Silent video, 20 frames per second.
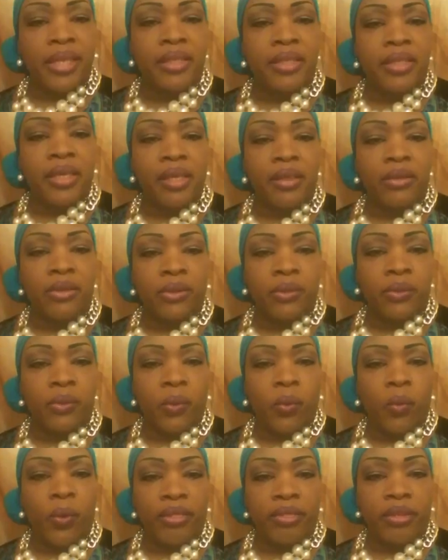deal
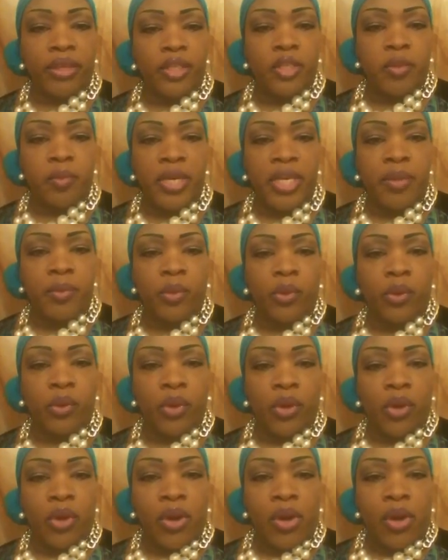with these
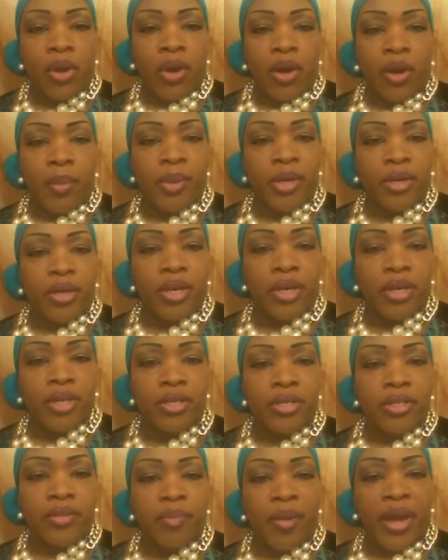people,
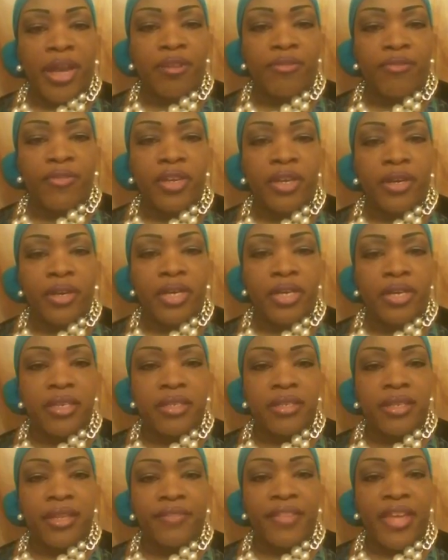because my fear
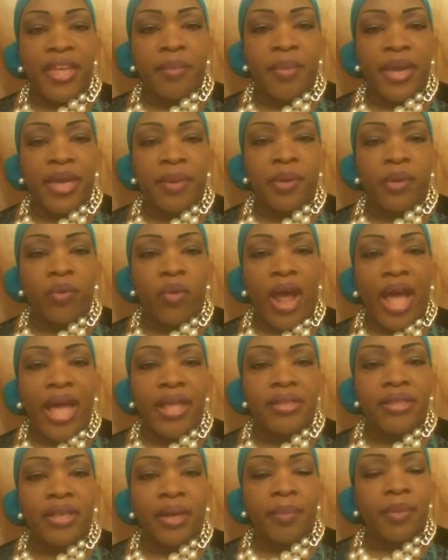is that they may
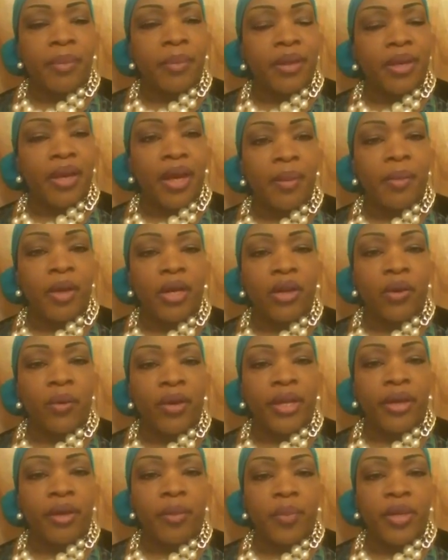rise up and become a
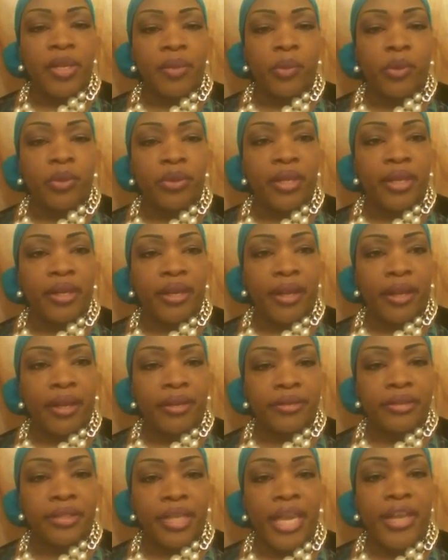greater people than
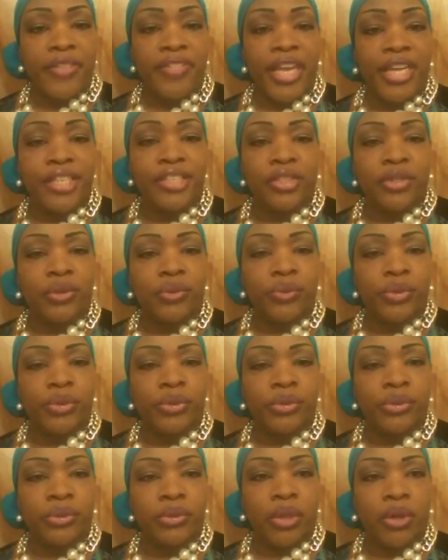us, and they shall
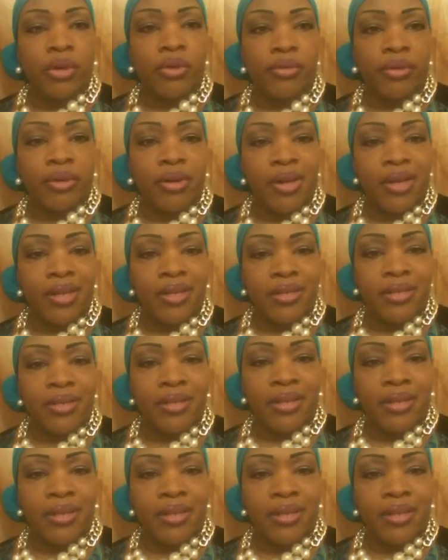rule over us.